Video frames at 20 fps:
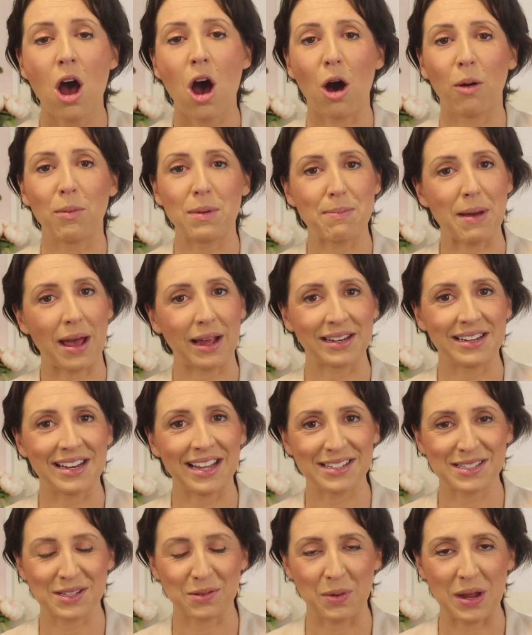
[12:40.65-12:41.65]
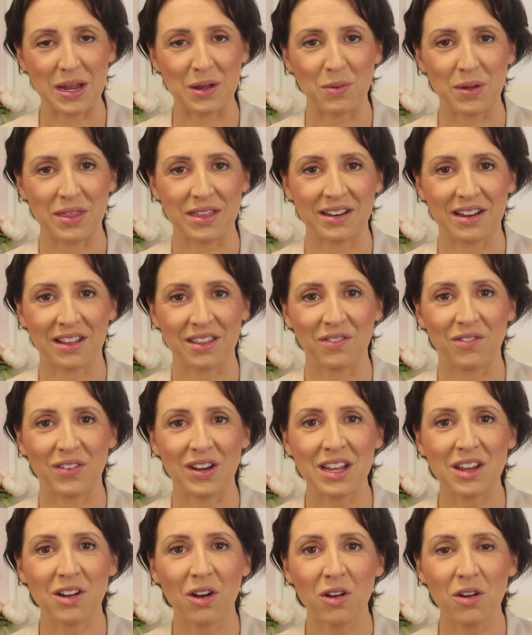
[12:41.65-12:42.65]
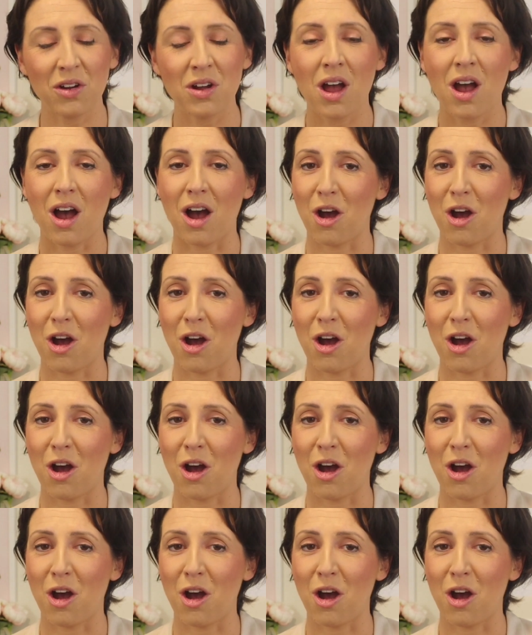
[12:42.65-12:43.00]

I'll be back next week with another video.